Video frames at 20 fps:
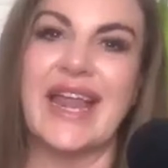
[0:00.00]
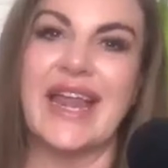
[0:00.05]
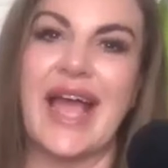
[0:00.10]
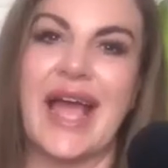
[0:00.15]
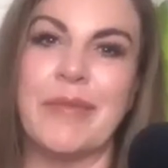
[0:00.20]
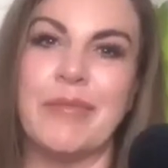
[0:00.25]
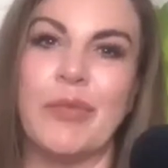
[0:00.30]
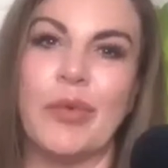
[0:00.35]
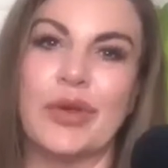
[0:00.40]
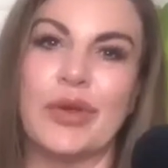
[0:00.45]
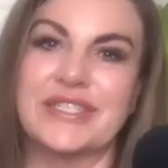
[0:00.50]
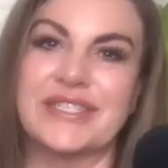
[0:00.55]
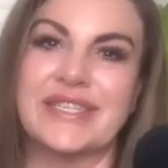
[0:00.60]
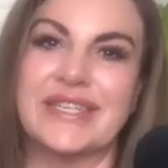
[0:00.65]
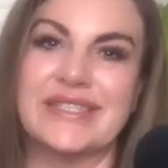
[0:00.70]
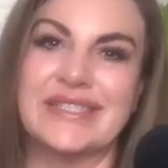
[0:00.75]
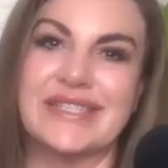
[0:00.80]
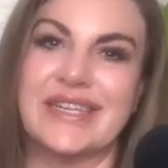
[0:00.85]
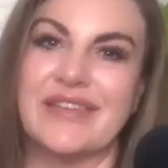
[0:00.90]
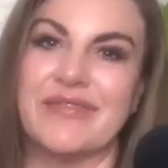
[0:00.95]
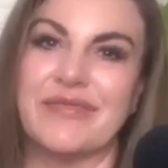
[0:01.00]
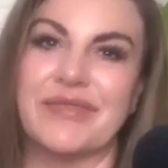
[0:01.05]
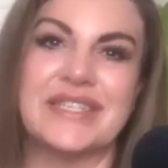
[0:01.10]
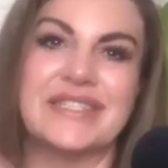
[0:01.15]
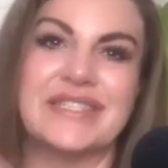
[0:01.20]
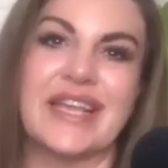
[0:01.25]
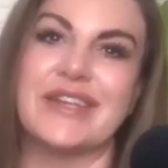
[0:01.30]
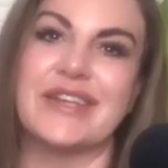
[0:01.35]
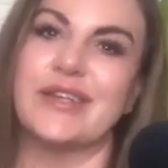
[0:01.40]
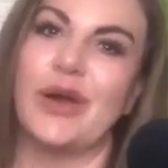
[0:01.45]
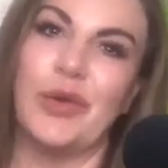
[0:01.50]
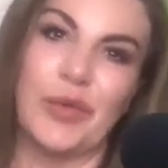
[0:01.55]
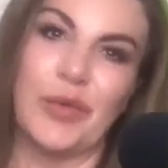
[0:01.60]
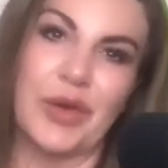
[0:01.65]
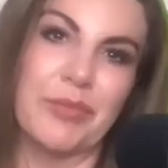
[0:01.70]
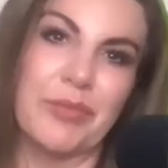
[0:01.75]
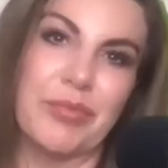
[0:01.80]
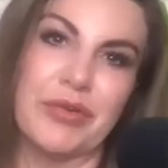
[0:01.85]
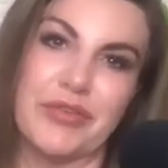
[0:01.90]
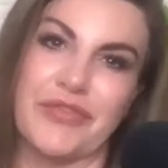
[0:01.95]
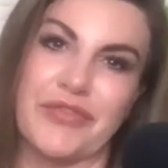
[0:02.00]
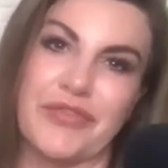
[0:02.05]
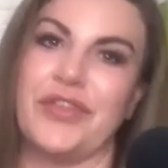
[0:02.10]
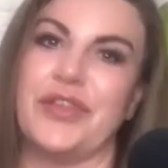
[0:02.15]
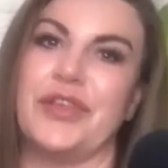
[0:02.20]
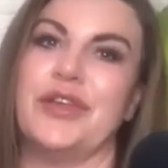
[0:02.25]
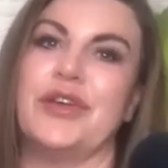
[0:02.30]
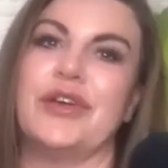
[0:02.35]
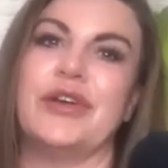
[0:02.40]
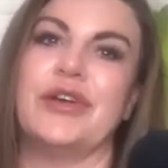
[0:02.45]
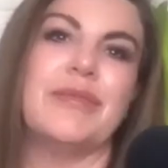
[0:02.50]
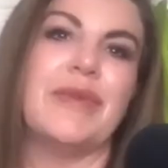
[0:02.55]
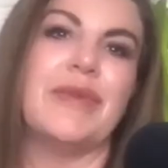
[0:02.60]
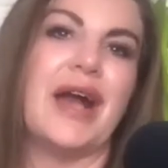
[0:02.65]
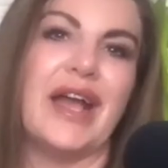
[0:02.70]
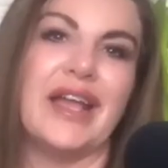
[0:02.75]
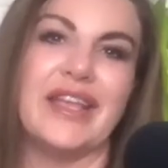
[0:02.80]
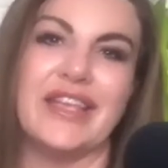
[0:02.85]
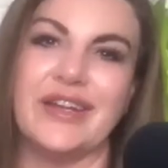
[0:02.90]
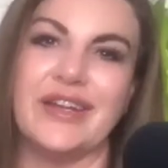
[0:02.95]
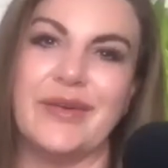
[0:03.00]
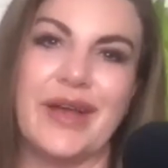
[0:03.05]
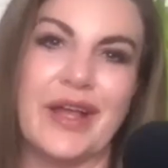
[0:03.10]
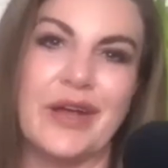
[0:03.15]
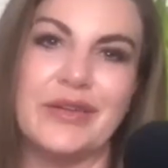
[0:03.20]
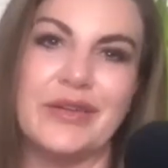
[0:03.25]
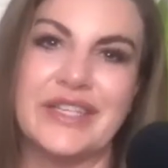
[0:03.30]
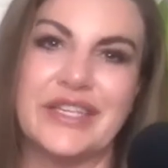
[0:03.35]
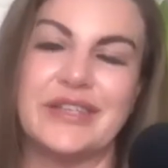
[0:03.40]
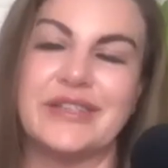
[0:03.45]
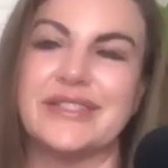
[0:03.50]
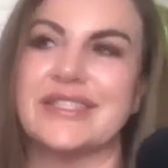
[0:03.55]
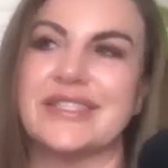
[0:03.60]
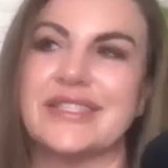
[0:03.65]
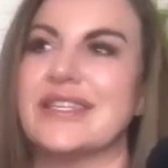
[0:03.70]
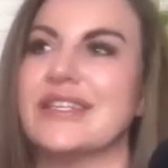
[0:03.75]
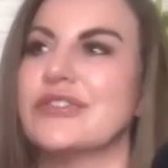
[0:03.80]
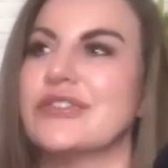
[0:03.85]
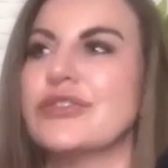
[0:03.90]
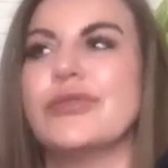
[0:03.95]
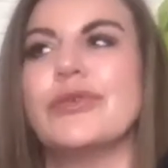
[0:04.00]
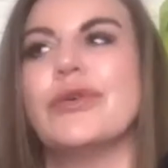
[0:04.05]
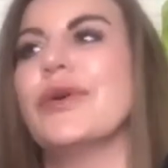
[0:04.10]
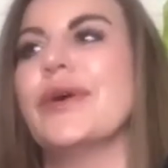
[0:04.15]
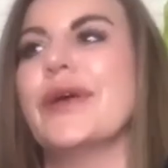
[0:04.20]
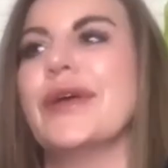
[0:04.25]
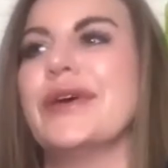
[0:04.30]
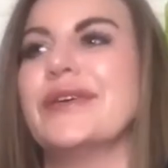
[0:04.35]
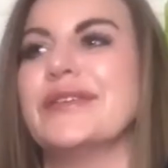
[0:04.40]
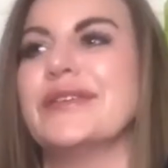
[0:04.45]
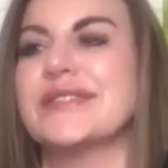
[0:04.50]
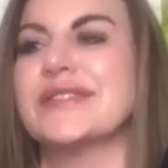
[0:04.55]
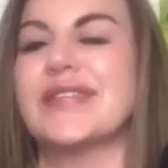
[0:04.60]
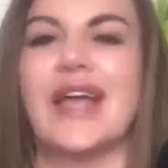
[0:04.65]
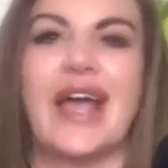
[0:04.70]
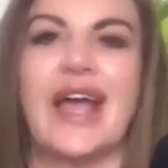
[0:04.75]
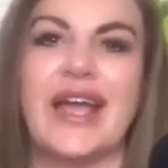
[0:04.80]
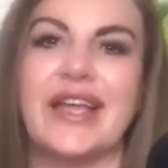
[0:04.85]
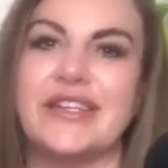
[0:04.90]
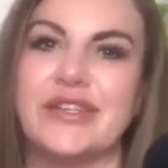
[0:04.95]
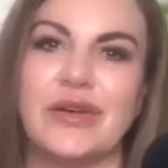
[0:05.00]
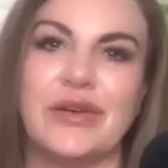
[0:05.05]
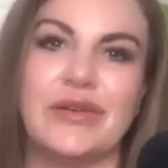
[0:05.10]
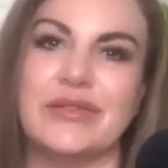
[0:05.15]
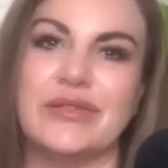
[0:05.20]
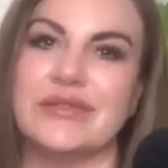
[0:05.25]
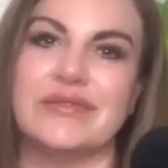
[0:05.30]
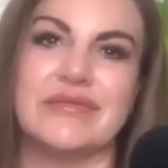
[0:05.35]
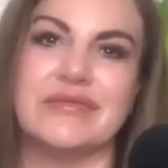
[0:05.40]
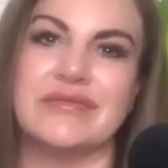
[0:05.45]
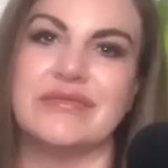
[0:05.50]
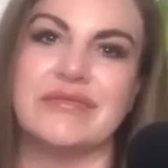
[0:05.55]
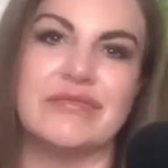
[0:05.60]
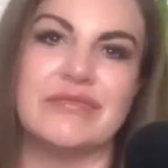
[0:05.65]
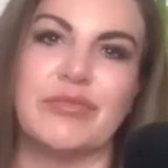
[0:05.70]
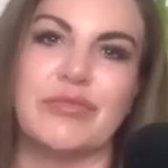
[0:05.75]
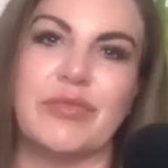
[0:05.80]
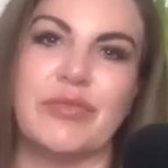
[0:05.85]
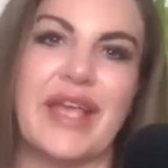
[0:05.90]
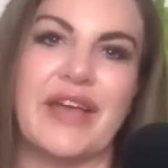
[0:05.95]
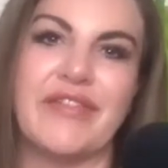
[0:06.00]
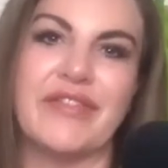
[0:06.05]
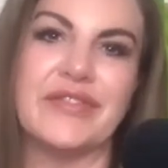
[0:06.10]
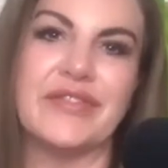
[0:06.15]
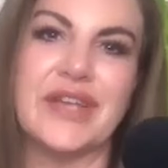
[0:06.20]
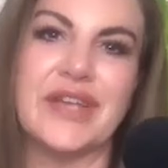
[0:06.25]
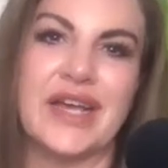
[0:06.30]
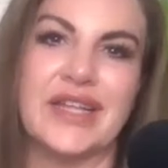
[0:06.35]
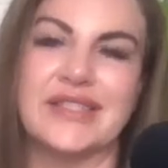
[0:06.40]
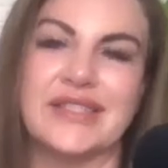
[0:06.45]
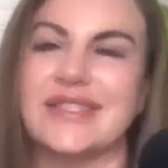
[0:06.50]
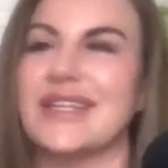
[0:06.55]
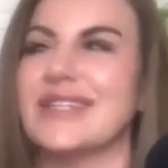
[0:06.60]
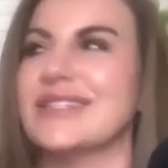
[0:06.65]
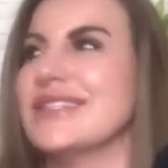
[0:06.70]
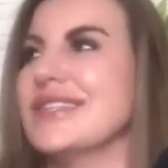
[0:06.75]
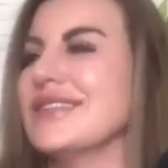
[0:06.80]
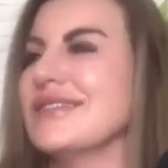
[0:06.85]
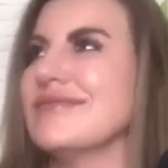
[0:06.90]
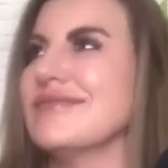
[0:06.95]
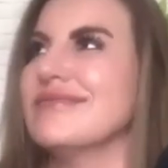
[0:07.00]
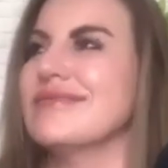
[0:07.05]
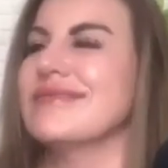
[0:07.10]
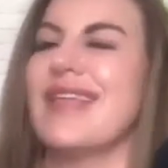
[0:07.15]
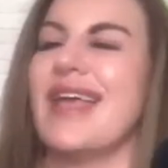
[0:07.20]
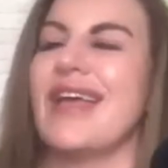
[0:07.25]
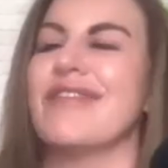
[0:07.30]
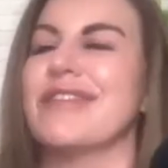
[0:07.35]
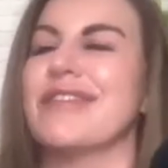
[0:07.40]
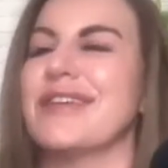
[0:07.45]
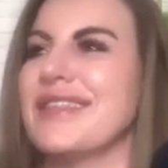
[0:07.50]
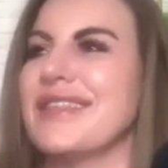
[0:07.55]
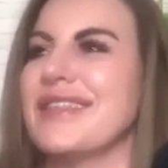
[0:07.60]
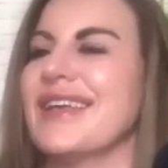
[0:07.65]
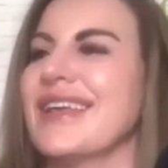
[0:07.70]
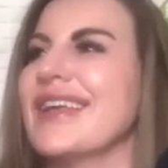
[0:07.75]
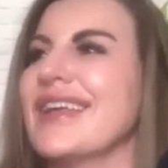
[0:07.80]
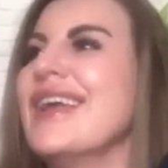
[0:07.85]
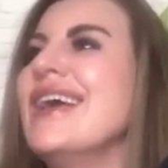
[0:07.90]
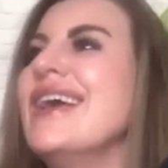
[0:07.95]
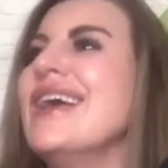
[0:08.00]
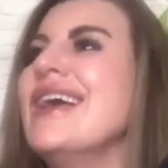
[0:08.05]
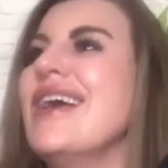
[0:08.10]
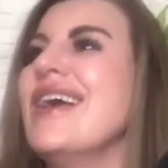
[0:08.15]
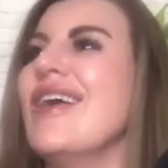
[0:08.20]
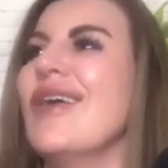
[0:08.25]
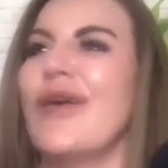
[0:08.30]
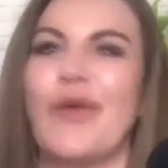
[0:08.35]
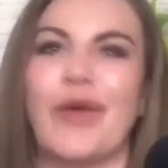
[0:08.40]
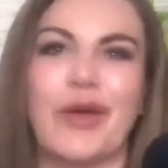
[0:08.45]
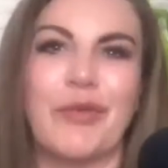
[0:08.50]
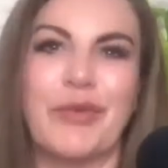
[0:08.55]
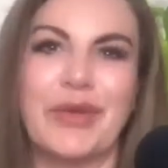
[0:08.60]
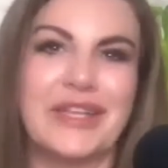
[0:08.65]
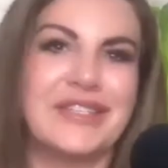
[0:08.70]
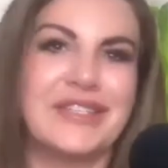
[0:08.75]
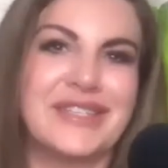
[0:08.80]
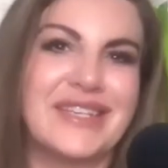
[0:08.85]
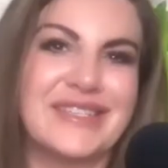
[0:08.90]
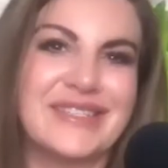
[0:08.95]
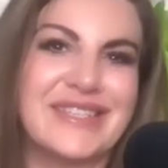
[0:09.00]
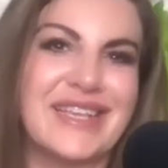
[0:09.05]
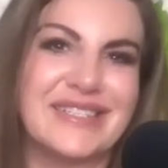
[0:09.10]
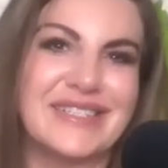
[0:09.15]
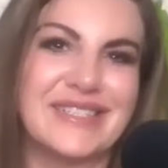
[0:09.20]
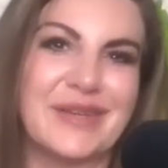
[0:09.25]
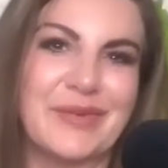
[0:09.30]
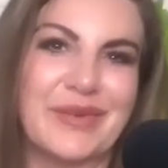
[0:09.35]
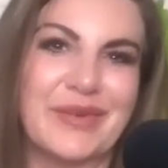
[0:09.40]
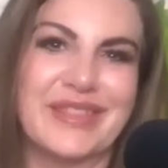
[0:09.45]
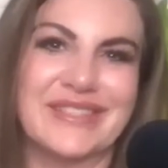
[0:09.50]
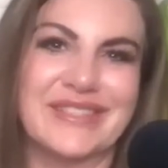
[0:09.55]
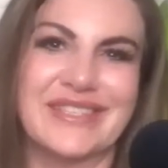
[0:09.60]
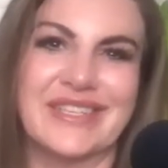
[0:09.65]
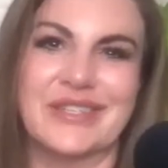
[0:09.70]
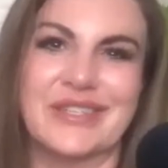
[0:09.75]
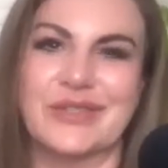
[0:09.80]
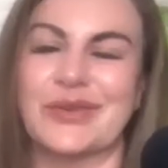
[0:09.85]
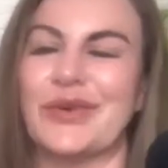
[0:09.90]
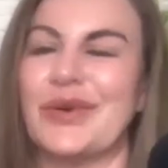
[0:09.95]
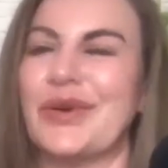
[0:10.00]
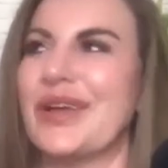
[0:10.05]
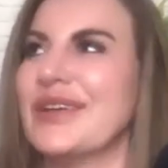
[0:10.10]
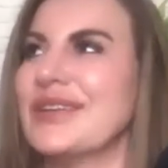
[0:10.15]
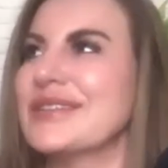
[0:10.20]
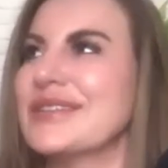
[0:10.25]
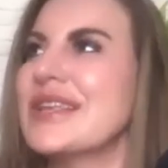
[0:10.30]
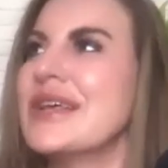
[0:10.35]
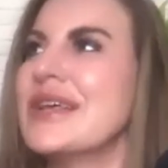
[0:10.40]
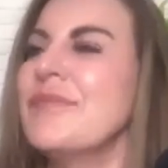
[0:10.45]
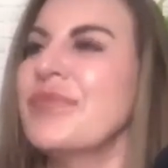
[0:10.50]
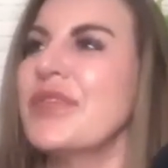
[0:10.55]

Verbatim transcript: I'm more sensitive because I don't wear perfume. I, you know, I only use essential oils. I don't, we have non-scented everything, or we just scent it with essential oils.